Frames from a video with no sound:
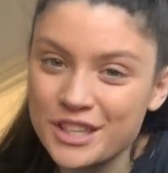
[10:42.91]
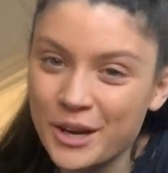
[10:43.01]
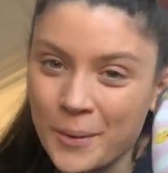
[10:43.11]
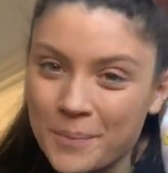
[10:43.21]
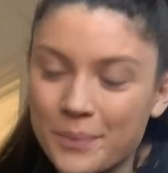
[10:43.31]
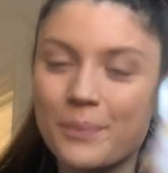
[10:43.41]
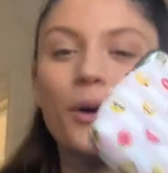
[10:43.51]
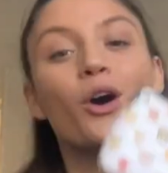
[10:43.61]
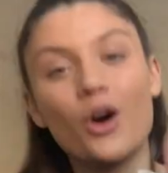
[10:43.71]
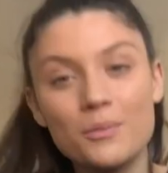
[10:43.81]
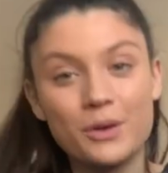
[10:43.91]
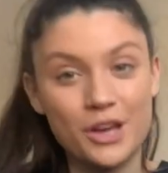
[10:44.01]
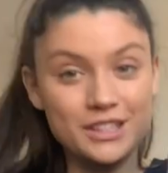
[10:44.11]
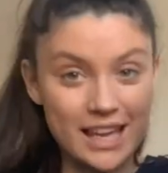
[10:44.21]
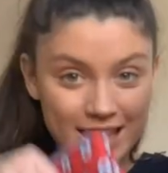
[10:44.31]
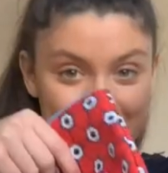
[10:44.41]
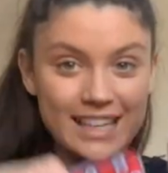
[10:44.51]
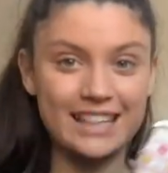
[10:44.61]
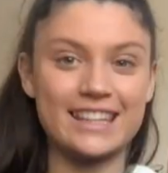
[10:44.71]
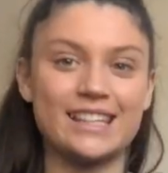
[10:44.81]
coin purse
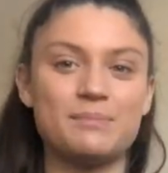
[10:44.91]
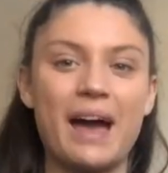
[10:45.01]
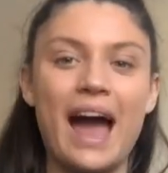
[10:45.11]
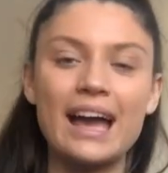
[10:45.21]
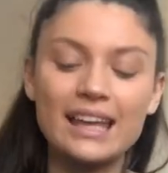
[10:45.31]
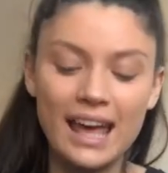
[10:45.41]
inside of this bag,